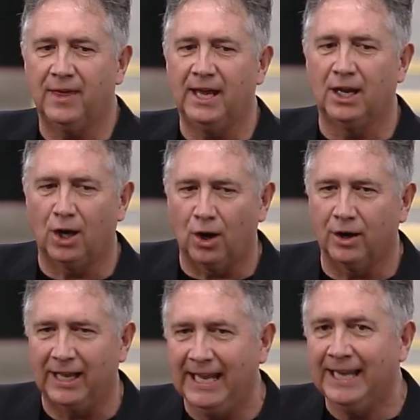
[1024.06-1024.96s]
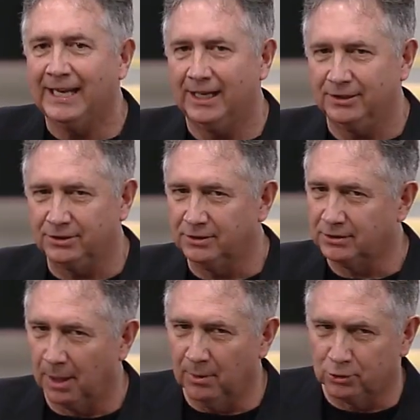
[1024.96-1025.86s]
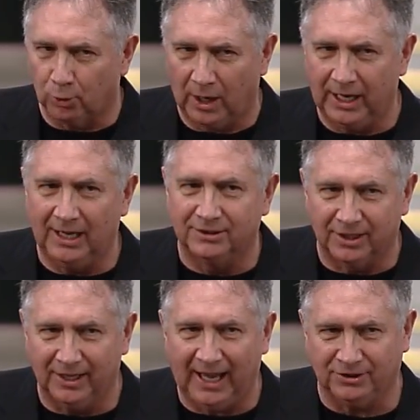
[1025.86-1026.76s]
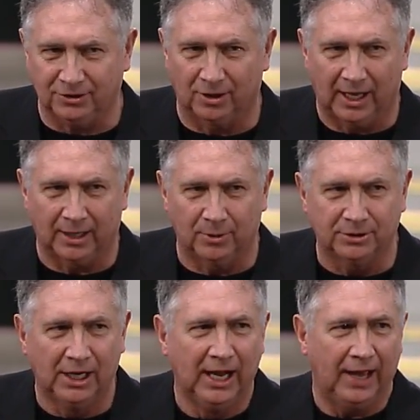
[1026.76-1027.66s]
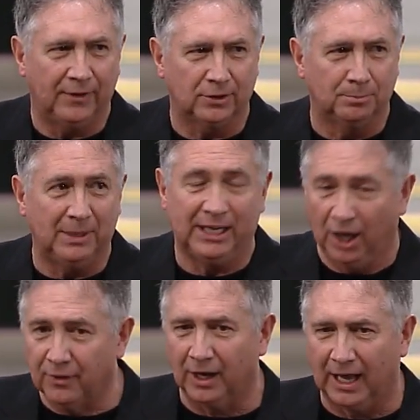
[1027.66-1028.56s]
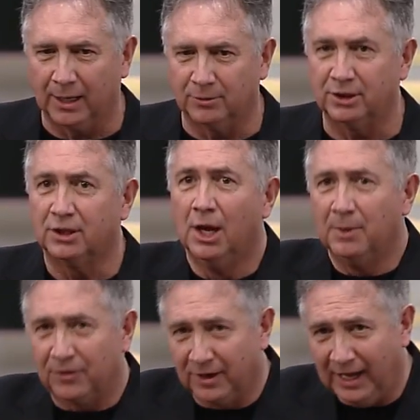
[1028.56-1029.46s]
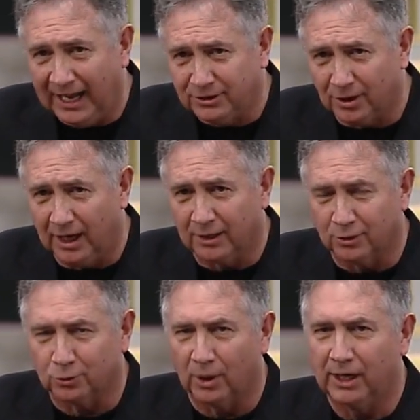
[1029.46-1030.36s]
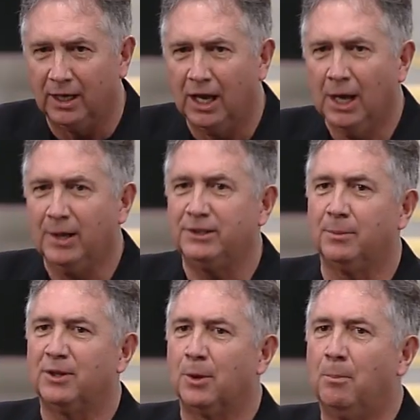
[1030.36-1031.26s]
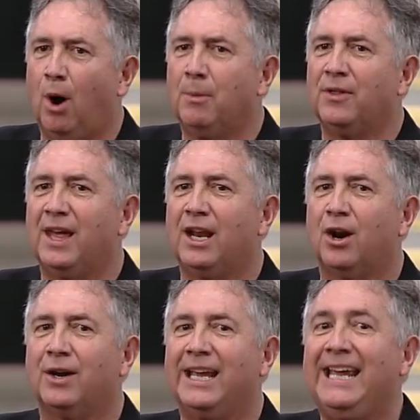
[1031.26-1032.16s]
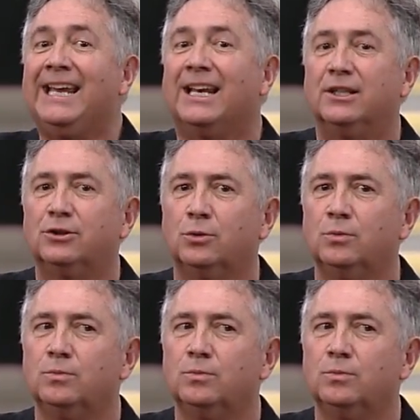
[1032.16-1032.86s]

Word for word: they learn English, come on, Swahili is a national language, and there's many other languages, but the national language is Swahili. He said, but the moment they learn English,